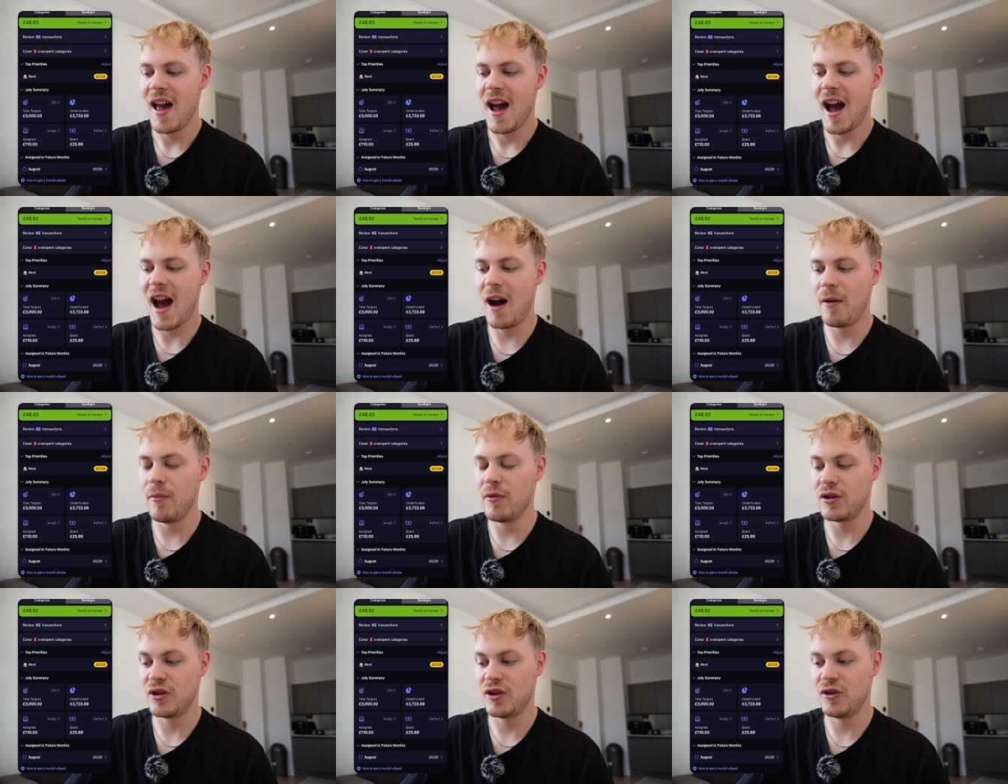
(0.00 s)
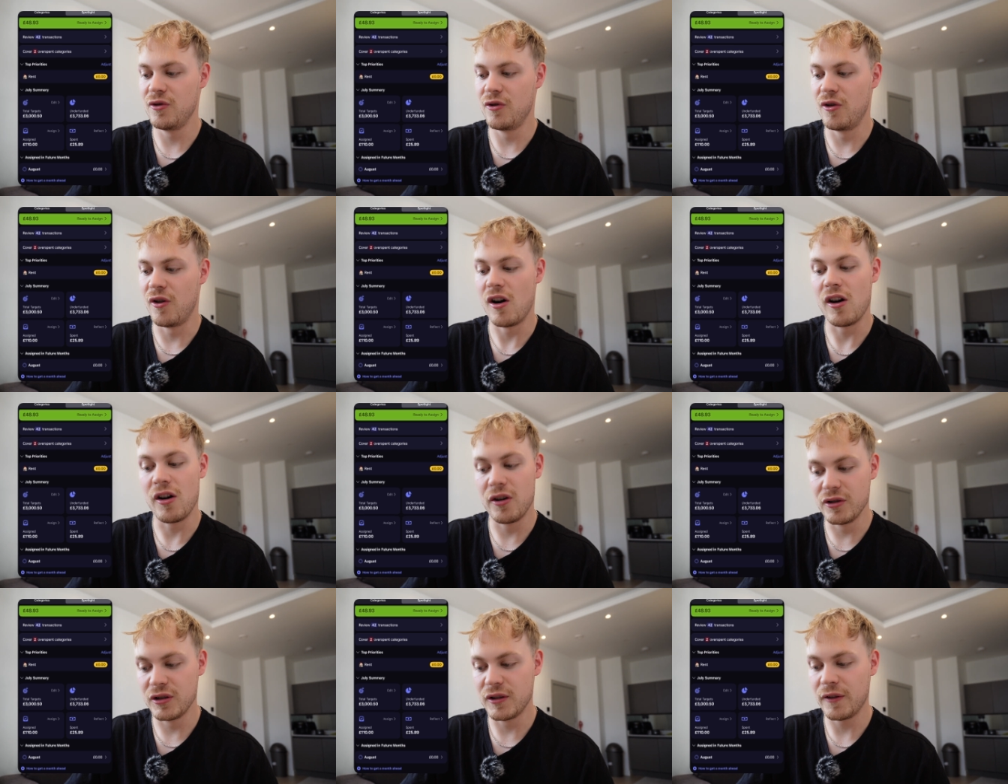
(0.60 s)
how much you
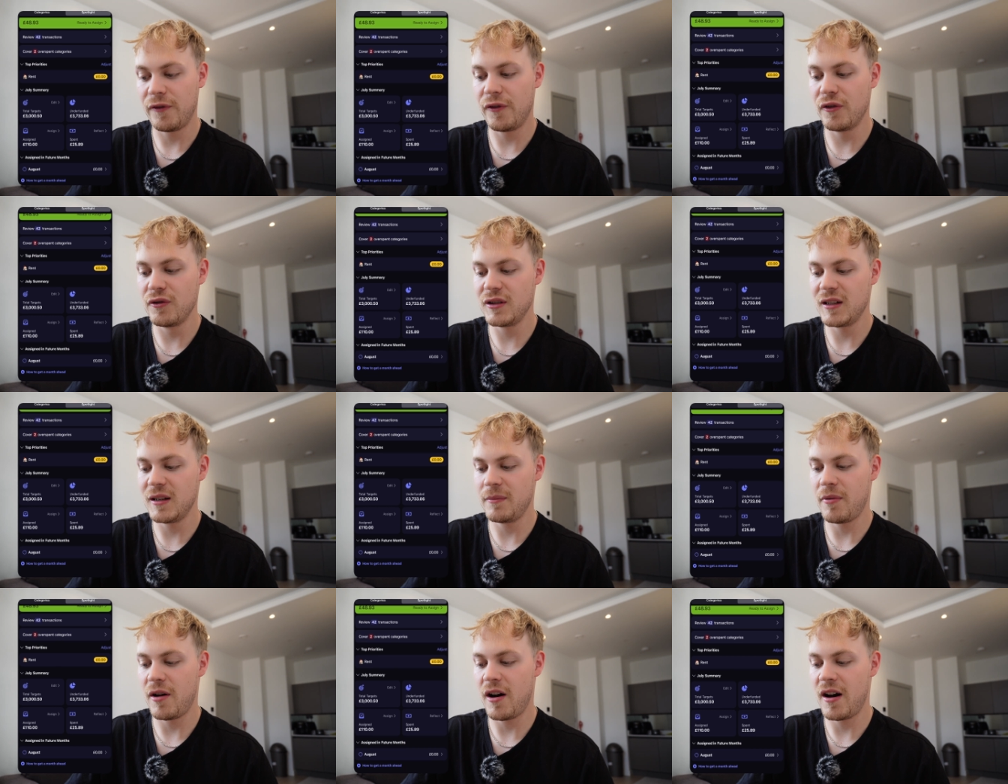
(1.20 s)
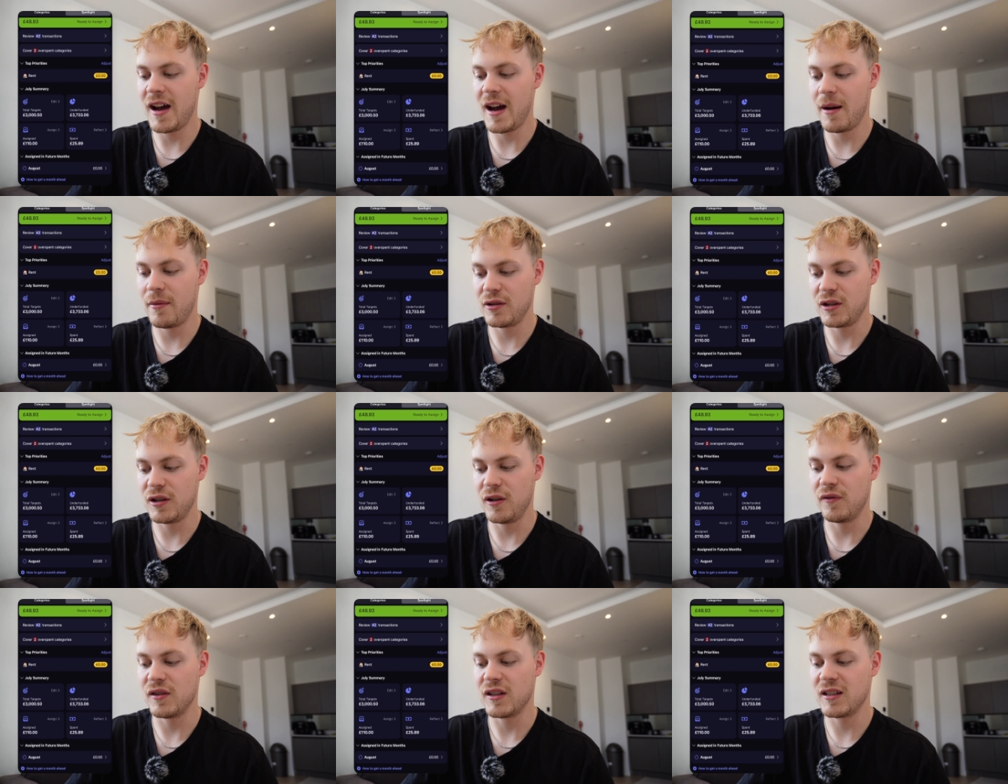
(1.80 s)
are underfunded by, how
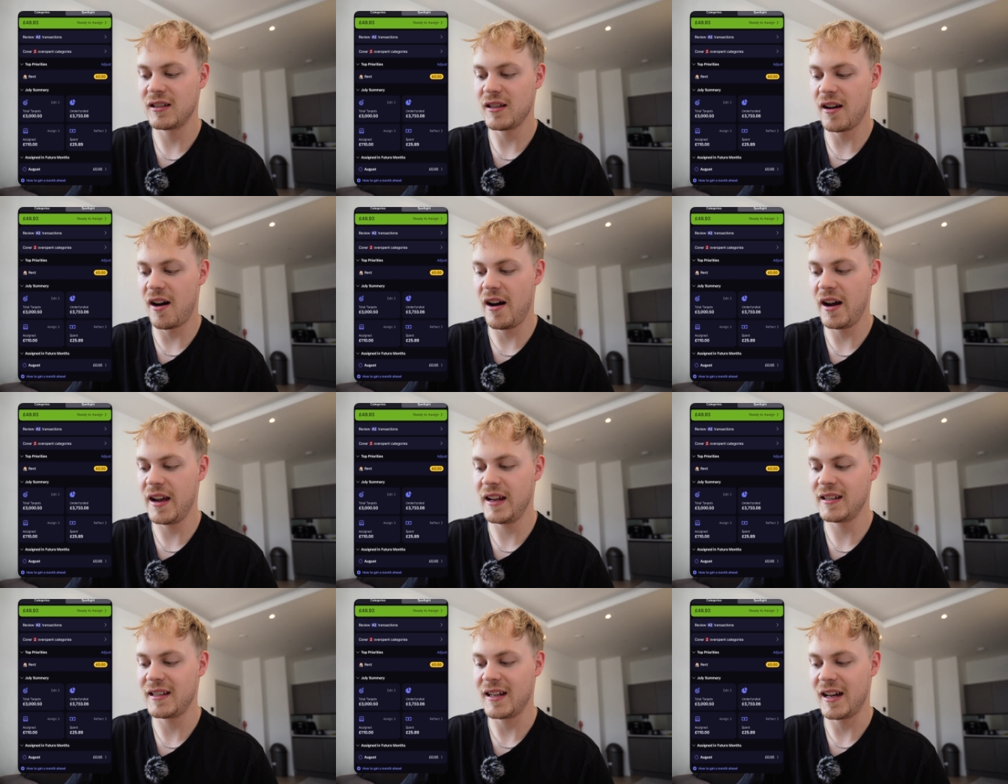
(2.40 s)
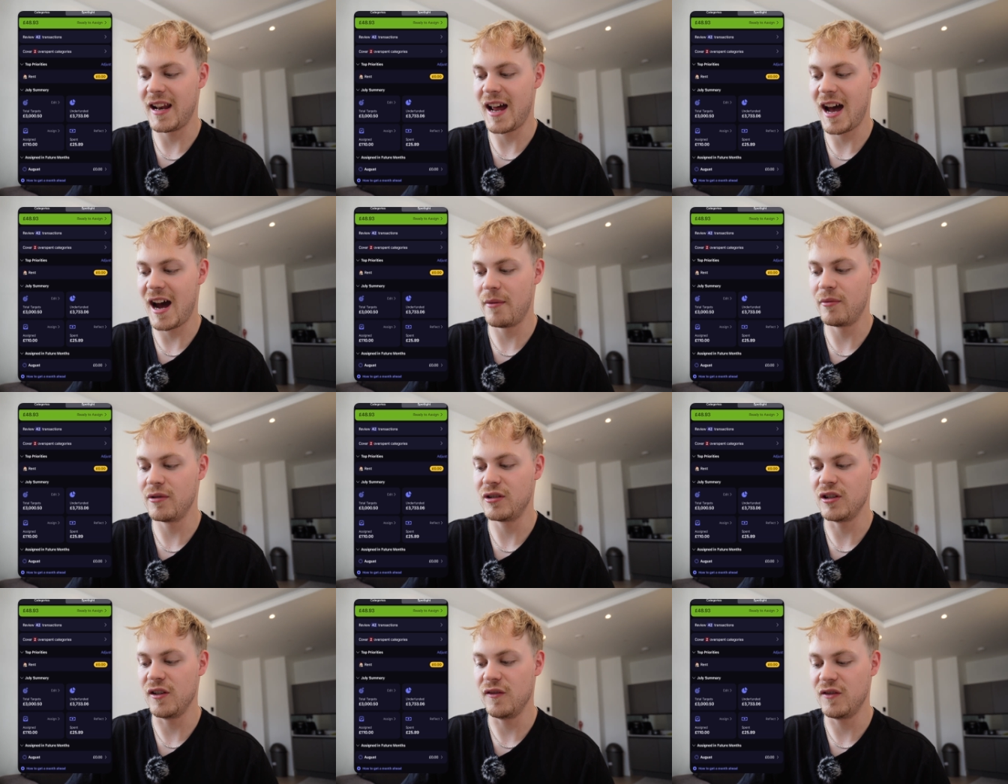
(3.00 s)
much you've assigned and how
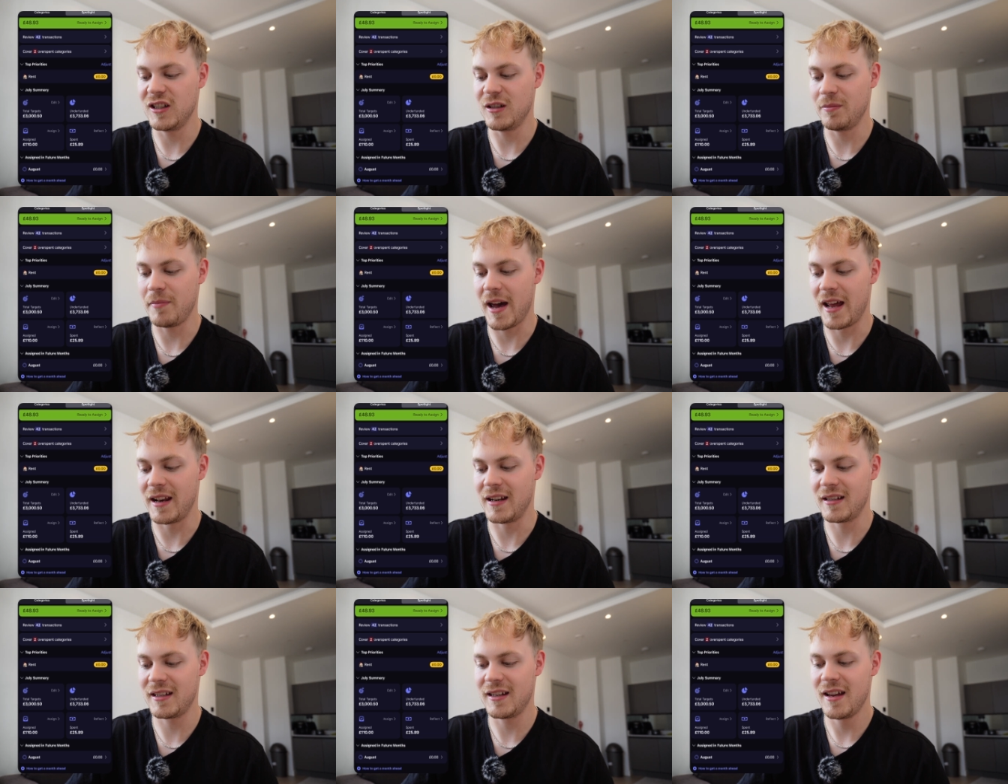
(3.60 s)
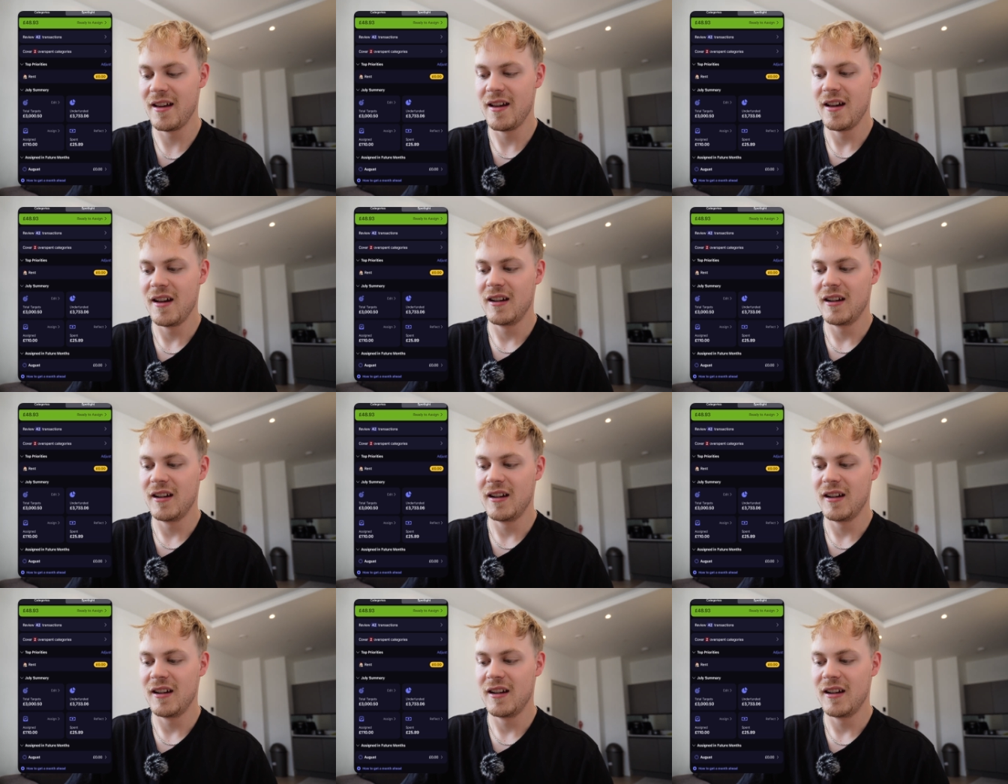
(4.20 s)
much you've spent.